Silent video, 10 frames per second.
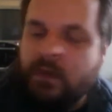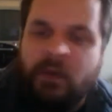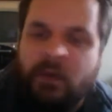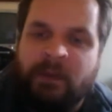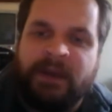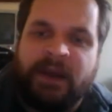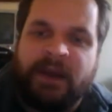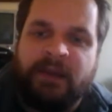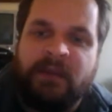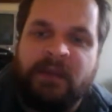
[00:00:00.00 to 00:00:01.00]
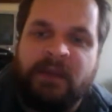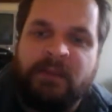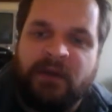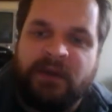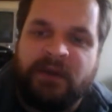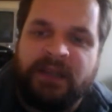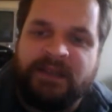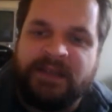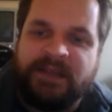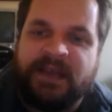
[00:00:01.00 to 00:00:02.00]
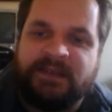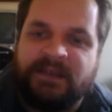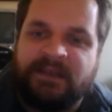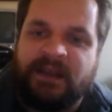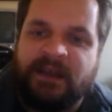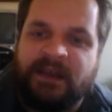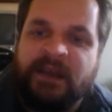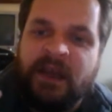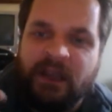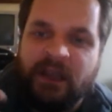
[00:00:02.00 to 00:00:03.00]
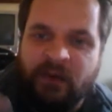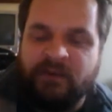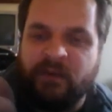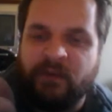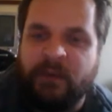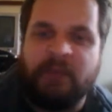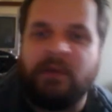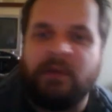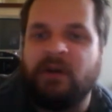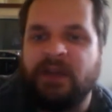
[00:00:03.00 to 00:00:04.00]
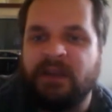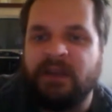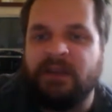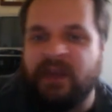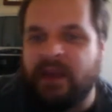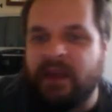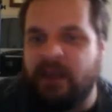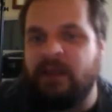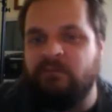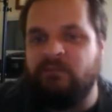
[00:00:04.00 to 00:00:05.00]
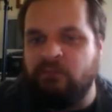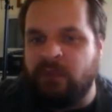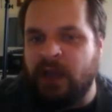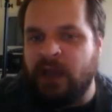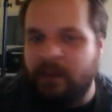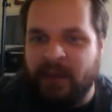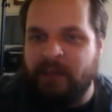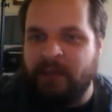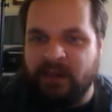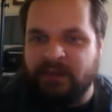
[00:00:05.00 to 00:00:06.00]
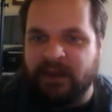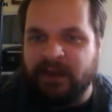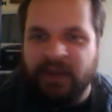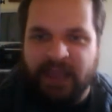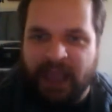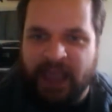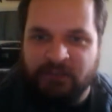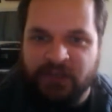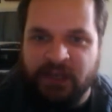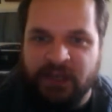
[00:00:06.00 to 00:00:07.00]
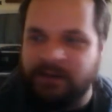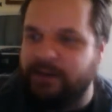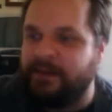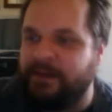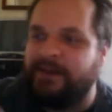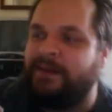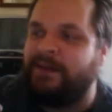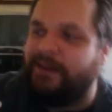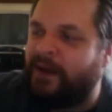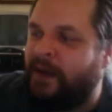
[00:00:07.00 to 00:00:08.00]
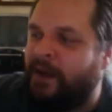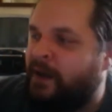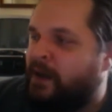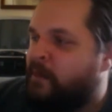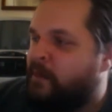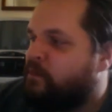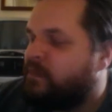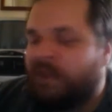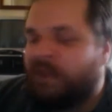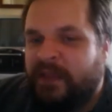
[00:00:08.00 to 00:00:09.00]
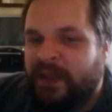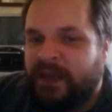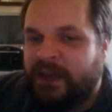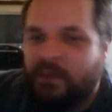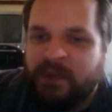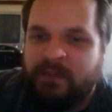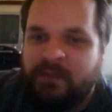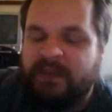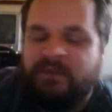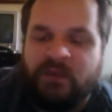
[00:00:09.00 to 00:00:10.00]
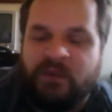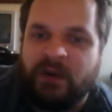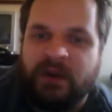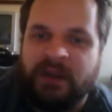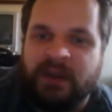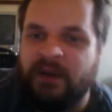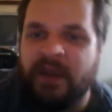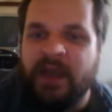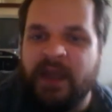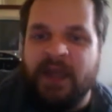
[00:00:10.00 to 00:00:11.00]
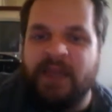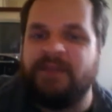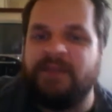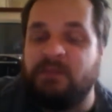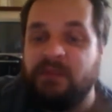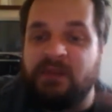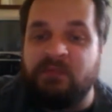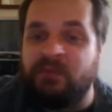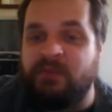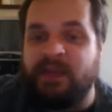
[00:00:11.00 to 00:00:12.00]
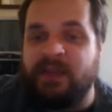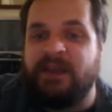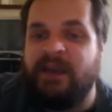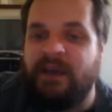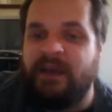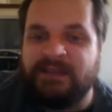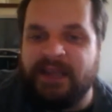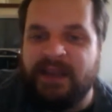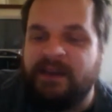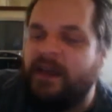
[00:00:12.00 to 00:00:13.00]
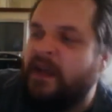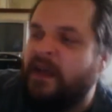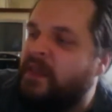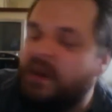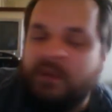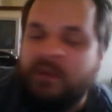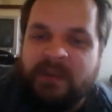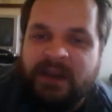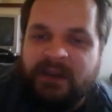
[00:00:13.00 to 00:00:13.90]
Well, maybe not LA, but it'd be harder to get these guys to going for paintball and, that combat military game shit than it would be for, in some liberal state, than it would be to